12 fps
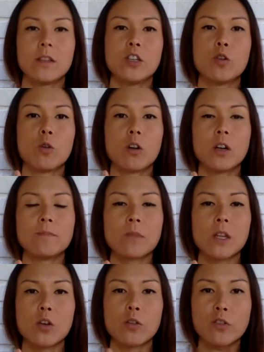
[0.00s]
your
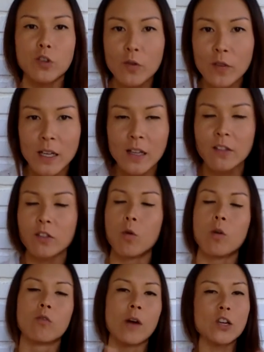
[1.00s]
your service
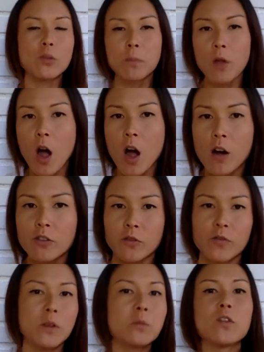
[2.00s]
or write your blogs
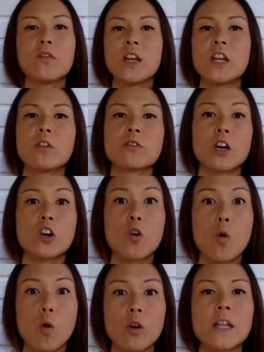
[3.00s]
or film your videos
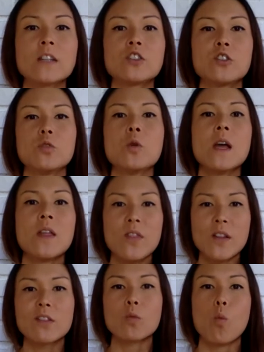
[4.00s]
according to
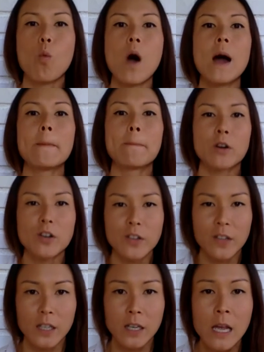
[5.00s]
this one
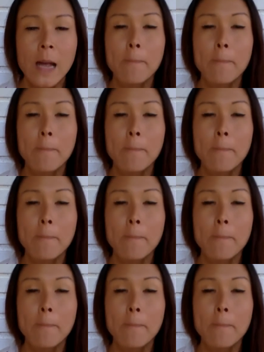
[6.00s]
person.